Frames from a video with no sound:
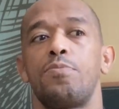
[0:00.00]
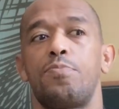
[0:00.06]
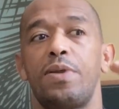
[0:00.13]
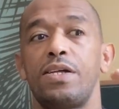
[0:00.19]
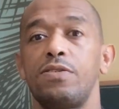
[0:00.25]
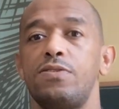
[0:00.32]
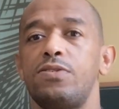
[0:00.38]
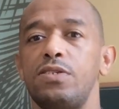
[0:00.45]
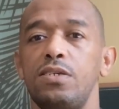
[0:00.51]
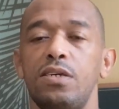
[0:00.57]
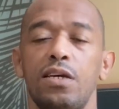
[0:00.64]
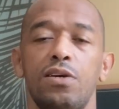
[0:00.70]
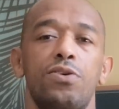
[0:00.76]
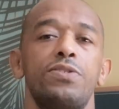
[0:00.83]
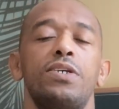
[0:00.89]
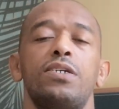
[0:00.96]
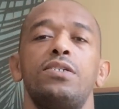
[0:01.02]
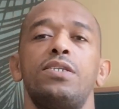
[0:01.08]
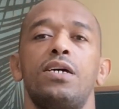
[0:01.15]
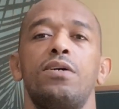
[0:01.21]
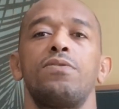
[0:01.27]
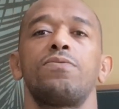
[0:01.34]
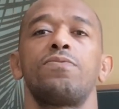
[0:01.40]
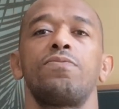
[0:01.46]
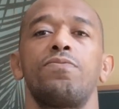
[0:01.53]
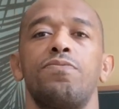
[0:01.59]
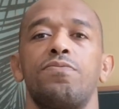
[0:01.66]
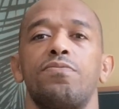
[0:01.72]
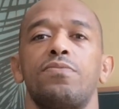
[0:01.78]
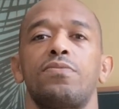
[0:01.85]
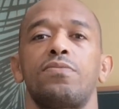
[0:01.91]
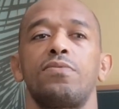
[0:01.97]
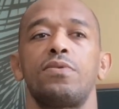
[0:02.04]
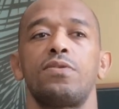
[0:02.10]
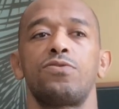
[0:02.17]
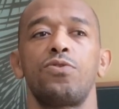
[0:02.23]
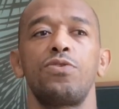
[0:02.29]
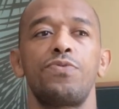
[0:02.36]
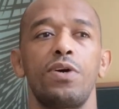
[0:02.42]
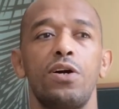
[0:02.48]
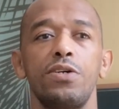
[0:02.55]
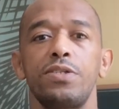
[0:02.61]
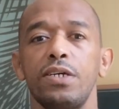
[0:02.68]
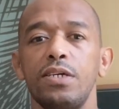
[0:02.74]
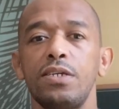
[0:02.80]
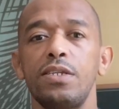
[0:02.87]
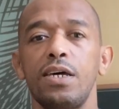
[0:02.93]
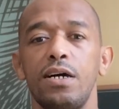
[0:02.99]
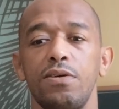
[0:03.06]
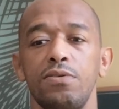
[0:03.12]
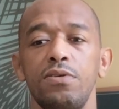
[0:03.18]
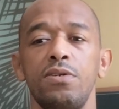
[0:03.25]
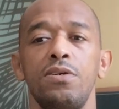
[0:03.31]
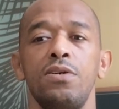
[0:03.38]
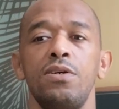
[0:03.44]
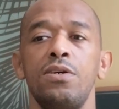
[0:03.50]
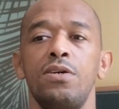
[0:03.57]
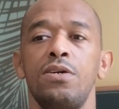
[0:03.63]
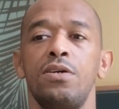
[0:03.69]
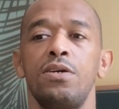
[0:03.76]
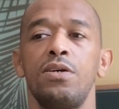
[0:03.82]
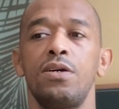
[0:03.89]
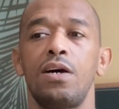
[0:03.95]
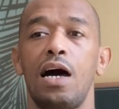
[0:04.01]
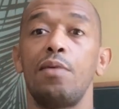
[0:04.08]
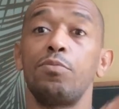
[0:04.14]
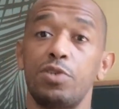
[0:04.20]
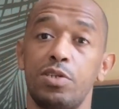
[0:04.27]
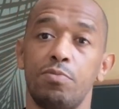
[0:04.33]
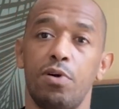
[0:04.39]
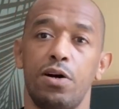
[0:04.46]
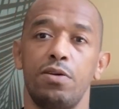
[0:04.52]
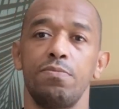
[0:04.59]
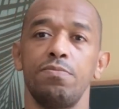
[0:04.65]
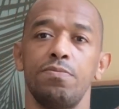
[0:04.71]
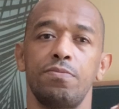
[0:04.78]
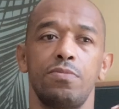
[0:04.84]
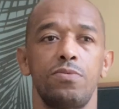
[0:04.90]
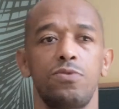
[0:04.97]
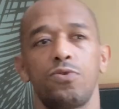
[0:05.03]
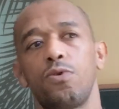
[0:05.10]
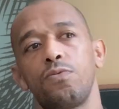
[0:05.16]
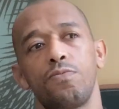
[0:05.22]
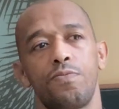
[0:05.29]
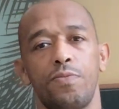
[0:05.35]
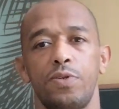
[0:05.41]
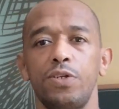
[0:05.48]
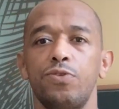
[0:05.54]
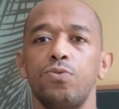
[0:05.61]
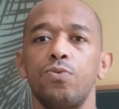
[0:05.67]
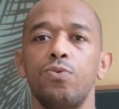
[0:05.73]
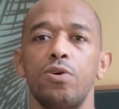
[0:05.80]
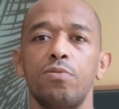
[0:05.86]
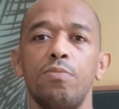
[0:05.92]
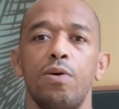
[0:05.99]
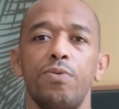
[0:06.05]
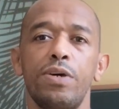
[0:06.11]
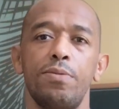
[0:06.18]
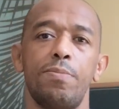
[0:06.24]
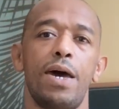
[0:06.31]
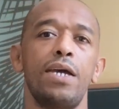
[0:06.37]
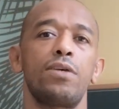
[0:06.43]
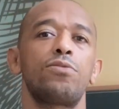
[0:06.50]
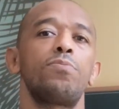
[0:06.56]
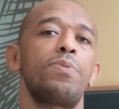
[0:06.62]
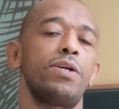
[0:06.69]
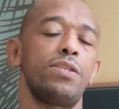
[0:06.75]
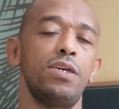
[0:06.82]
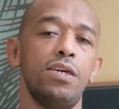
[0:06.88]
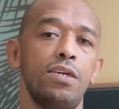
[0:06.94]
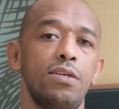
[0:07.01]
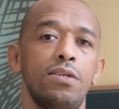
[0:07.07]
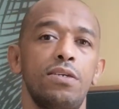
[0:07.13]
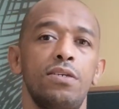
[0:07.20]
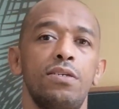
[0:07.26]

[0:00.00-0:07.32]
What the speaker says: Plan C, I got taken down. So if I got taken down, I'm on the bottom. So I need to work my way back to plan A.